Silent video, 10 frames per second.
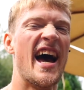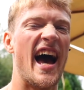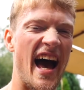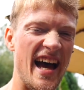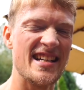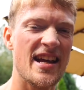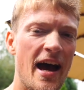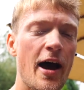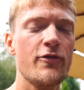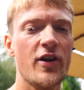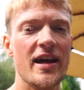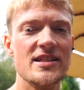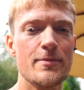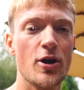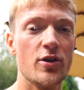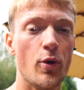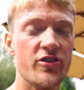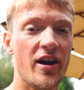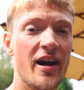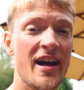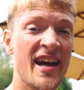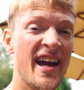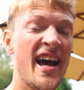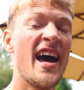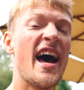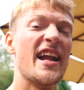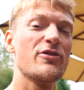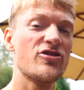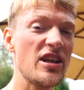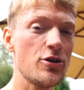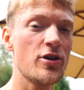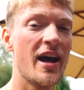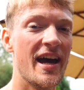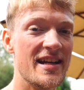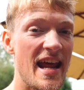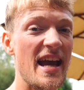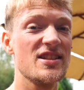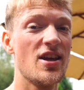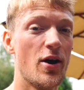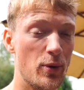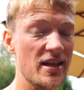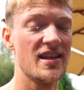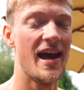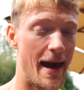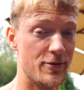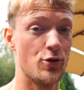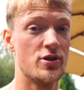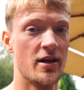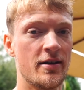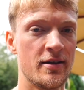and how fun it is to be on the water. And I'll see you in next week's episode.